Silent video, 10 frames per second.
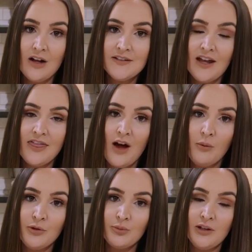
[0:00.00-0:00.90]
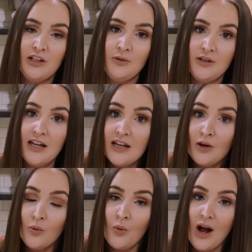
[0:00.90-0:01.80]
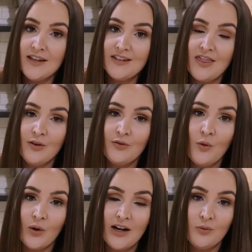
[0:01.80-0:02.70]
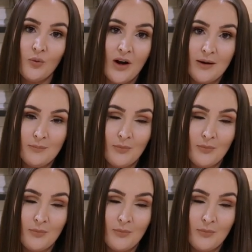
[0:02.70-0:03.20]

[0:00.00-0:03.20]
else I thought was really unique was the 4 in one